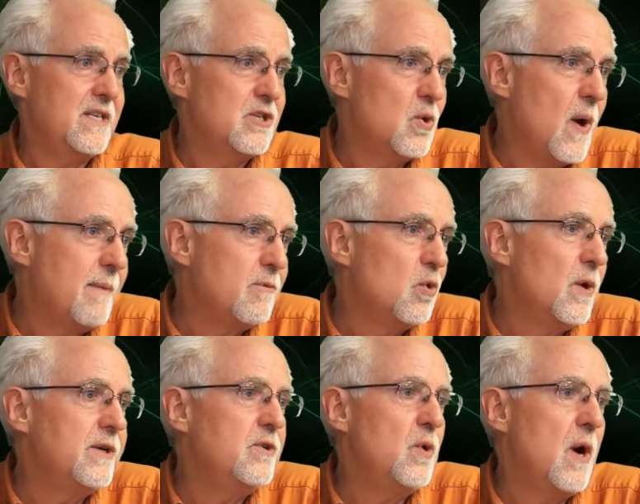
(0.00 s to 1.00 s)
And so I'm
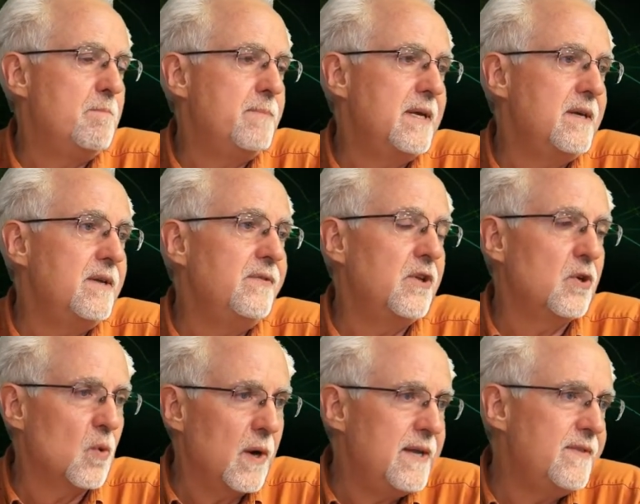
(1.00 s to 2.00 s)
going to append the
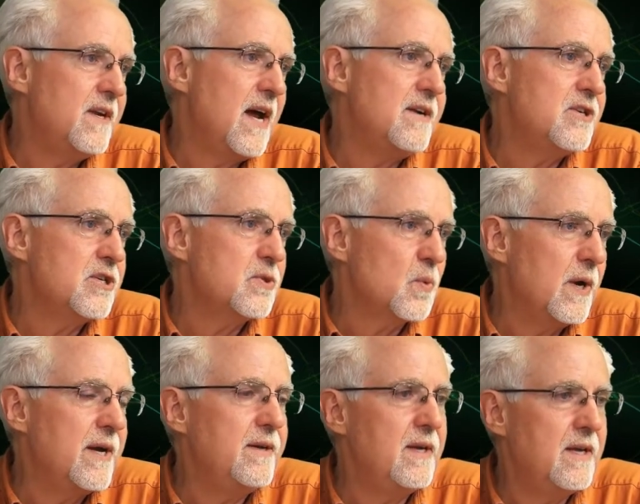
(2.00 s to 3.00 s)
grade that I just
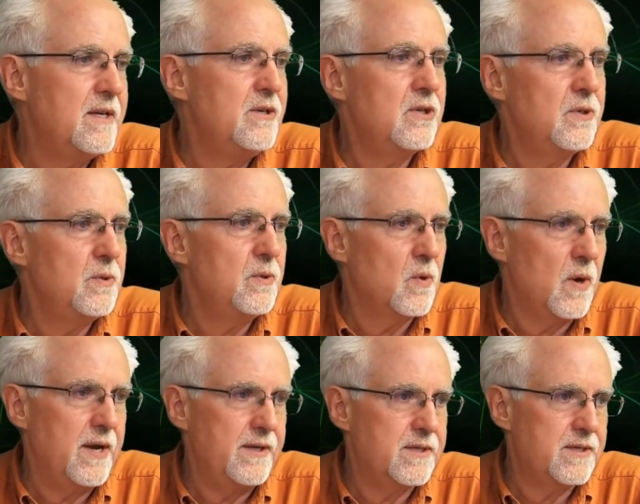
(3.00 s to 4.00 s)
read into
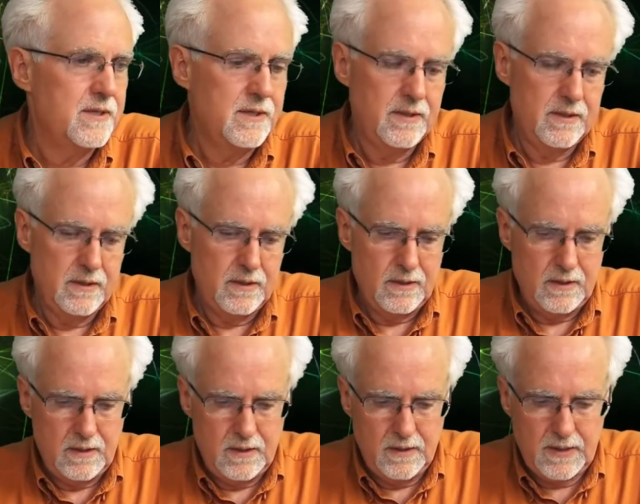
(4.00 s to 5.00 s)
grades.
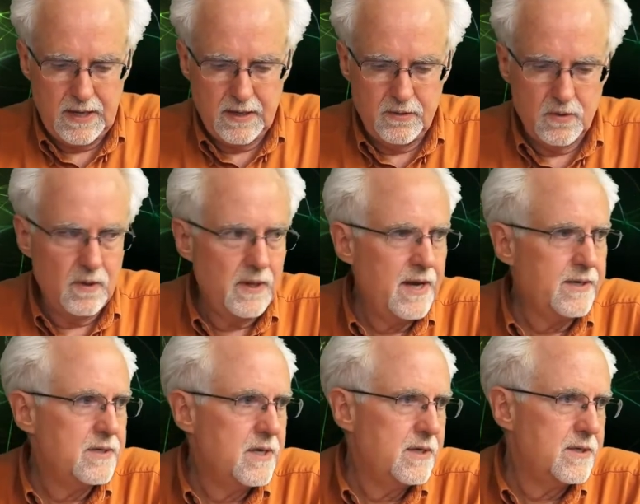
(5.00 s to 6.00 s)
Okay, Control
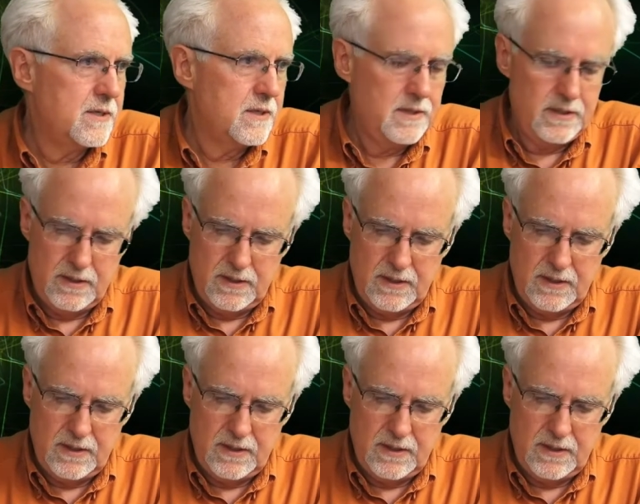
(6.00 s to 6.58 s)
X, yes.